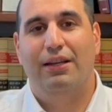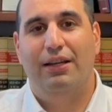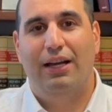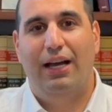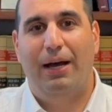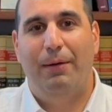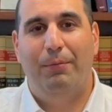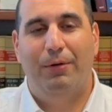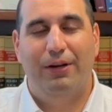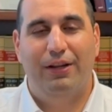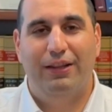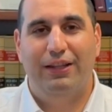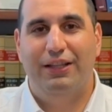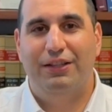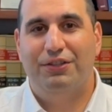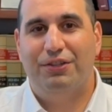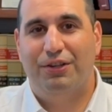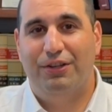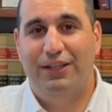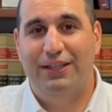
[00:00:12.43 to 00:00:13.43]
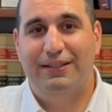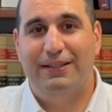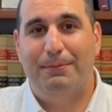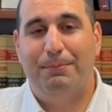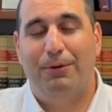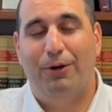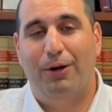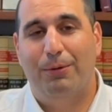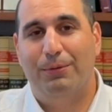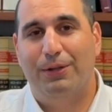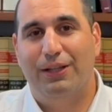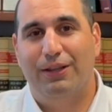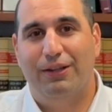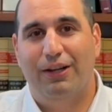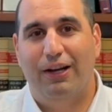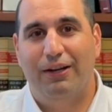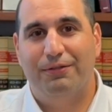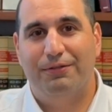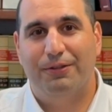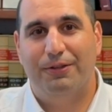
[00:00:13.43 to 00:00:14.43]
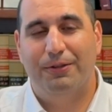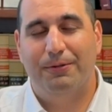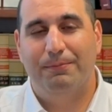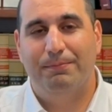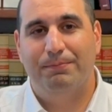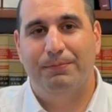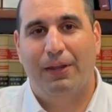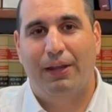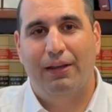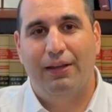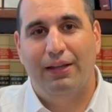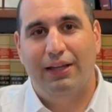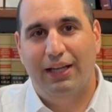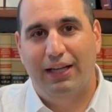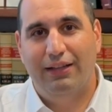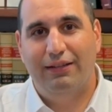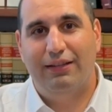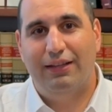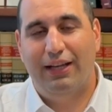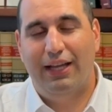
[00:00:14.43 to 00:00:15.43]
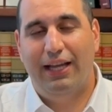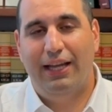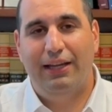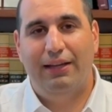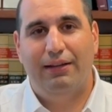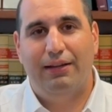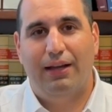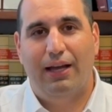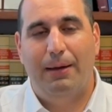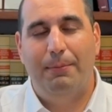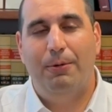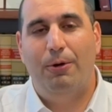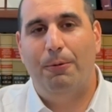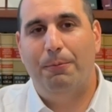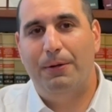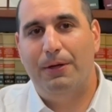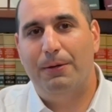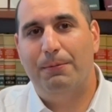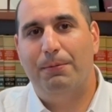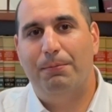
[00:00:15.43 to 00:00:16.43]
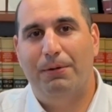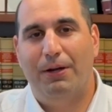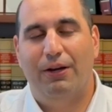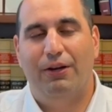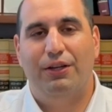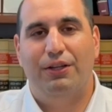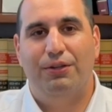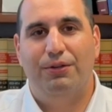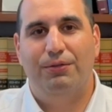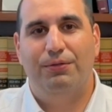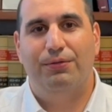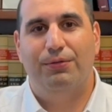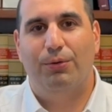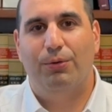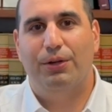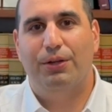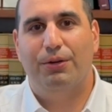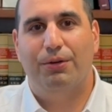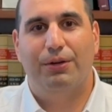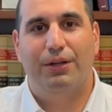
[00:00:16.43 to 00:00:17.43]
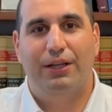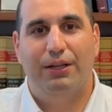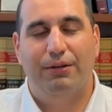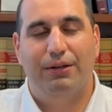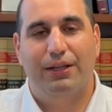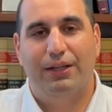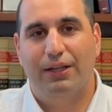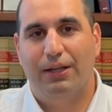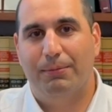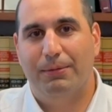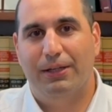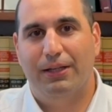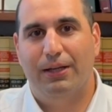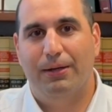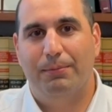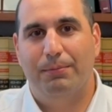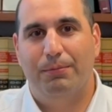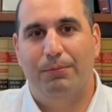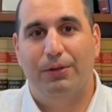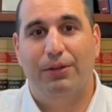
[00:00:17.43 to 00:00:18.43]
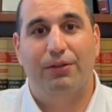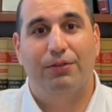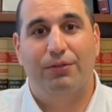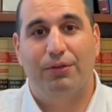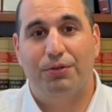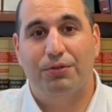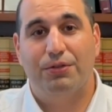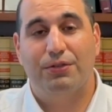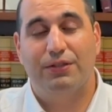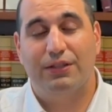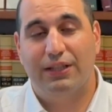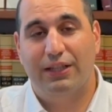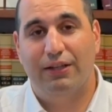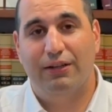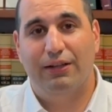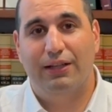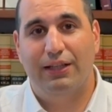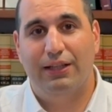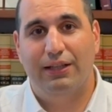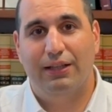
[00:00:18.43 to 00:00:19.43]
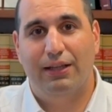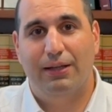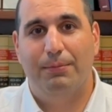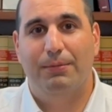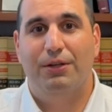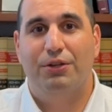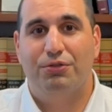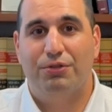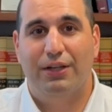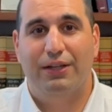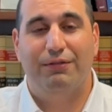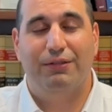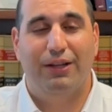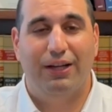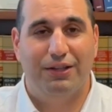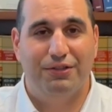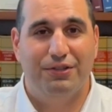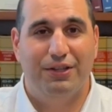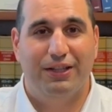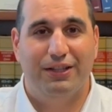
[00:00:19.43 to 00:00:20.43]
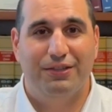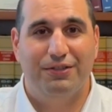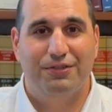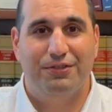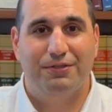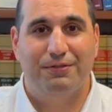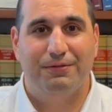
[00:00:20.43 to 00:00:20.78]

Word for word: I'm one of the attorneys at Parmele Law Firm, and today I'm hoping to prepare you for your hearing coming up with the Social Security Administrative Law Judge.